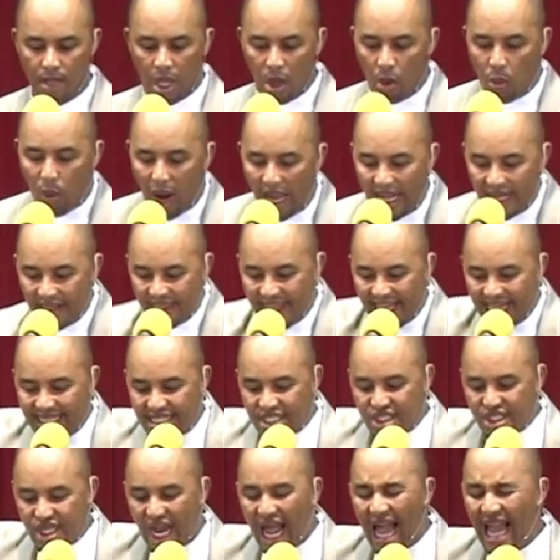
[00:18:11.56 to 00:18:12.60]
while the
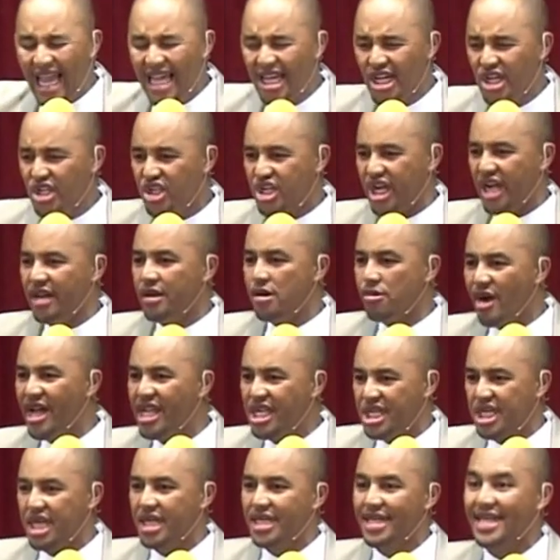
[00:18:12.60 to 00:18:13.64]
entire
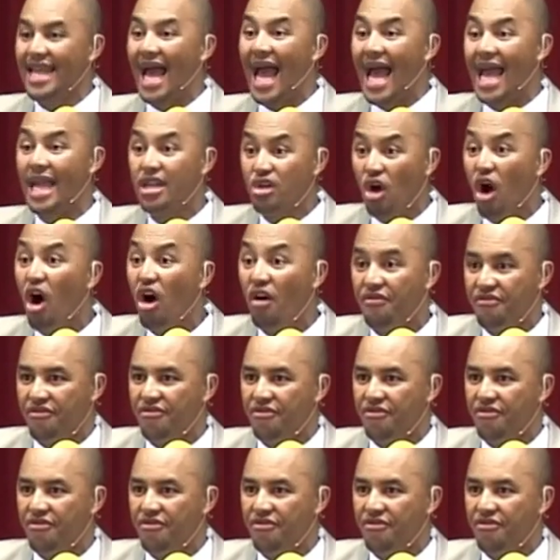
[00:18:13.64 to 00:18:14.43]
generation died off.